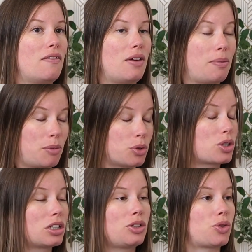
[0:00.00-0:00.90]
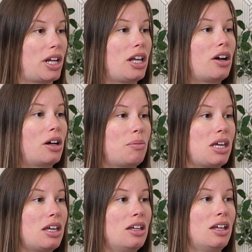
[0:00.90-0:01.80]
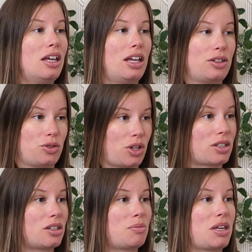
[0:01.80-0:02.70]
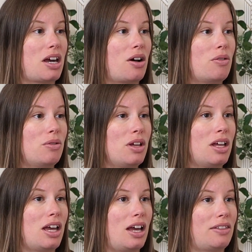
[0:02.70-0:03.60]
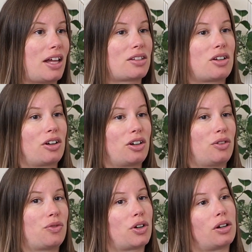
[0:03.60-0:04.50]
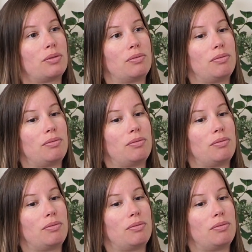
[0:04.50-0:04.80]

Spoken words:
emotionally draining on me. It stresses me out, and that's not good for